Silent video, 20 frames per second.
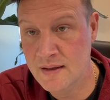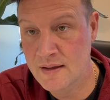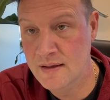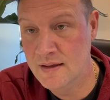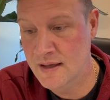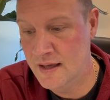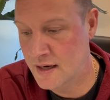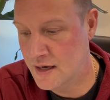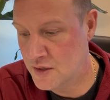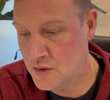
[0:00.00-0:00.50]

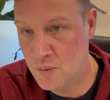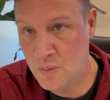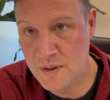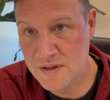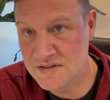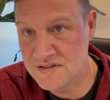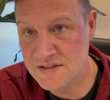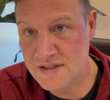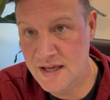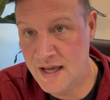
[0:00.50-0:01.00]
And I don't want
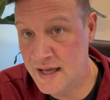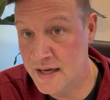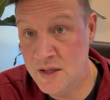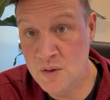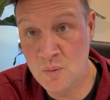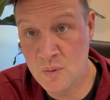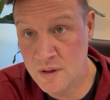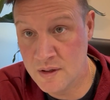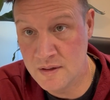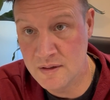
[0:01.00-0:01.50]
to see
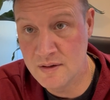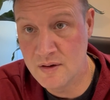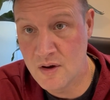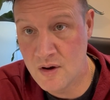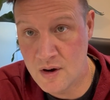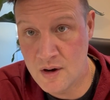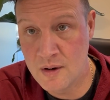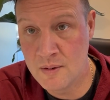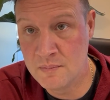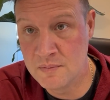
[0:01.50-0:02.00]
anyone
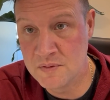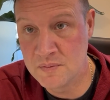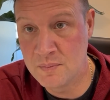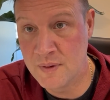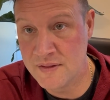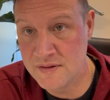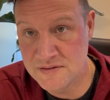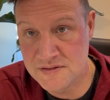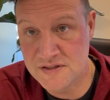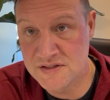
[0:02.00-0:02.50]
harmed by
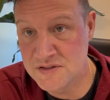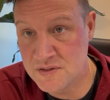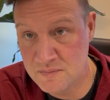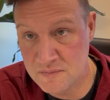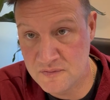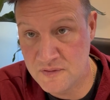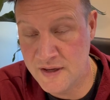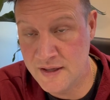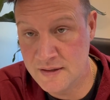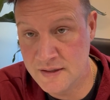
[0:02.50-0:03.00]
the system
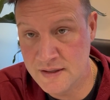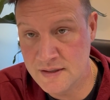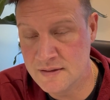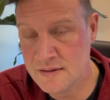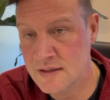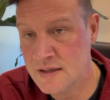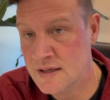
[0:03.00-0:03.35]
failing.